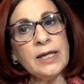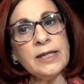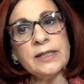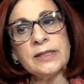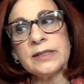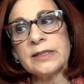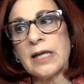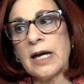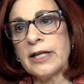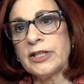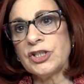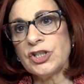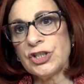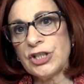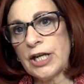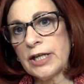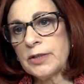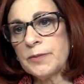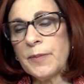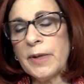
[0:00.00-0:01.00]
is, I
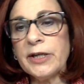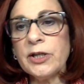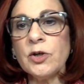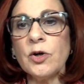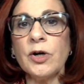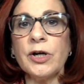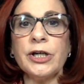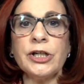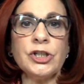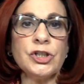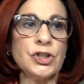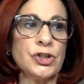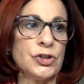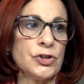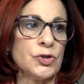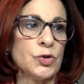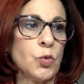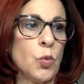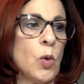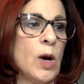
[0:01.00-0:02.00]
checked my yardage
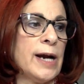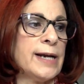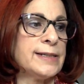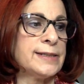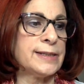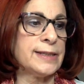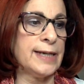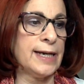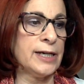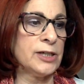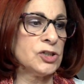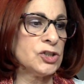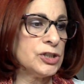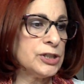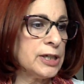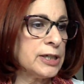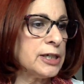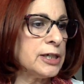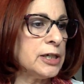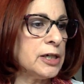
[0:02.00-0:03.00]
twice and actually
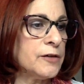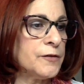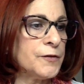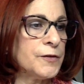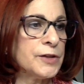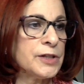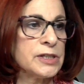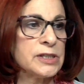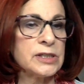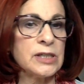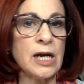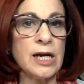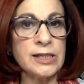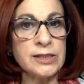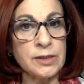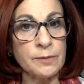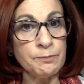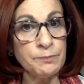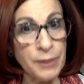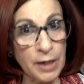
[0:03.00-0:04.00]
got enough for the
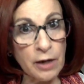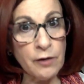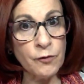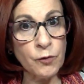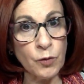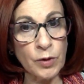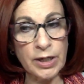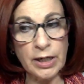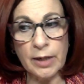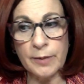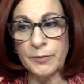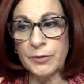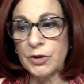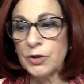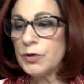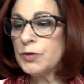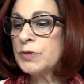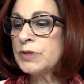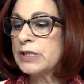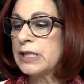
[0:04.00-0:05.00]
size above what I'm
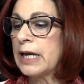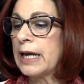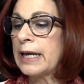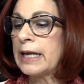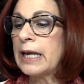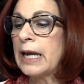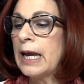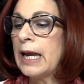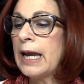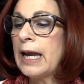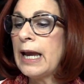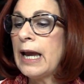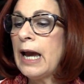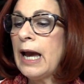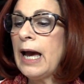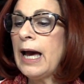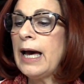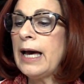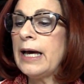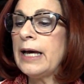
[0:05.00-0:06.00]
using,
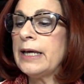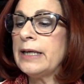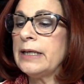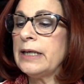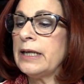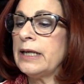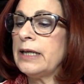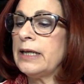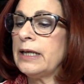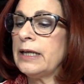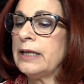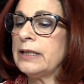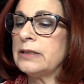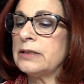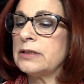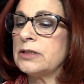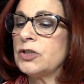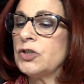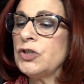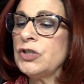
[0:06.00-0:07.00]
and it
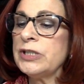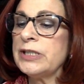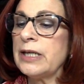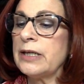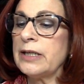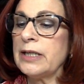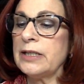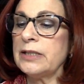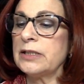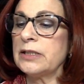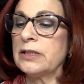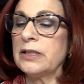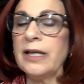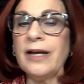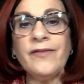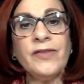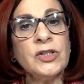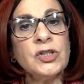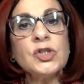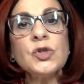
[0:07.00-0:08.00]
turns out it's
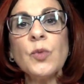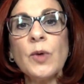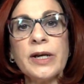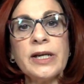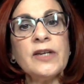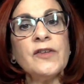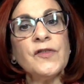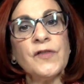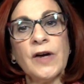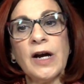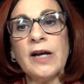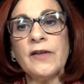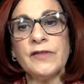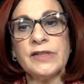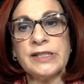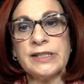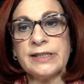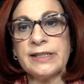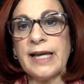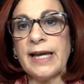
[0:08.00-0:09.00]
$11.25 a
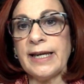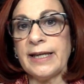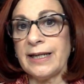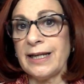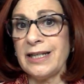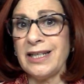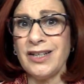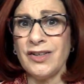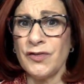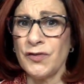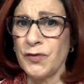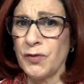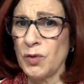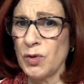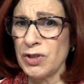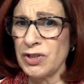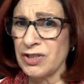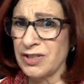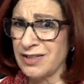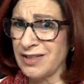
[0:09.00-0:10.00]
skein. I needed
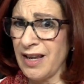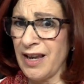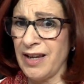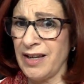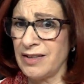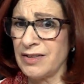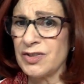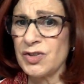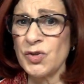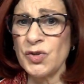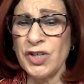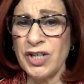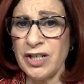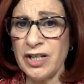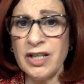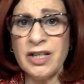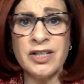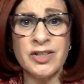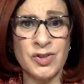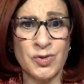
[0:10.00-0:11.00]
4 skeins. So to
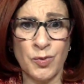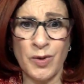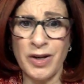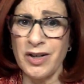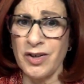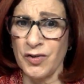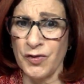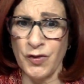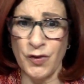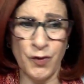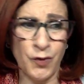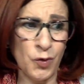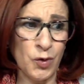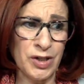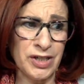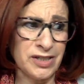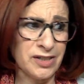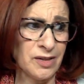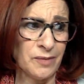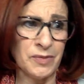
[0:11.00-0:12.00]
knit a sweater for
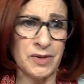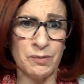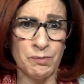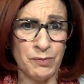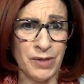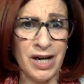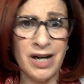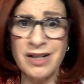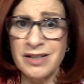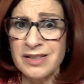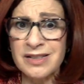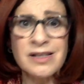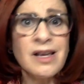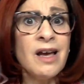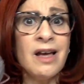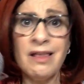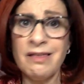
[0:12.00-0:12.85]
40-something bucks,